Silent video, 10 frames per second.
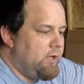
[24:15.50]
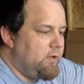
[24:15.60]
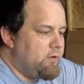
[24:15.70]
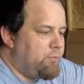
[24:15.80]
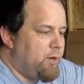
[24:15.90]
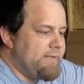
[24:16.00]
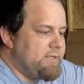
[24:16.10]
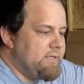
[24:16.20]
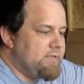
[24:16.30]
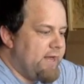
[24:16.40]
the
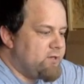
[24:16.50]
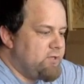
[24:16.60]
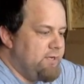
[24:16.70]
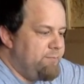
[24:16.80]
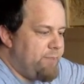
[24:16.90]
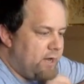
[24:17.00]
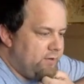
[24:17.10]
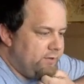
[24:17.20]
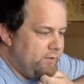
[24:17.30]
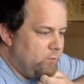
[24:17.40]
pricing is actually better
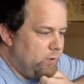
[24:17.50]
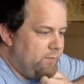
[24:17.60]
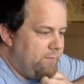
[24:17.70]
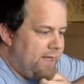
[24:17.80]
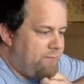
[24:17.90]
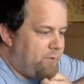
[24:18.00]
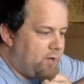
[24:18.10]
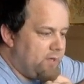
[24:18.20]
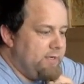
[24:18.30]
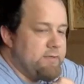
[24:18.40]
than when Matt
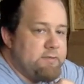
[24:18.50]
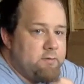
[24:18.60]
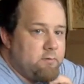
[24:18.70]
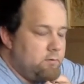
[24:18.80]
bought his.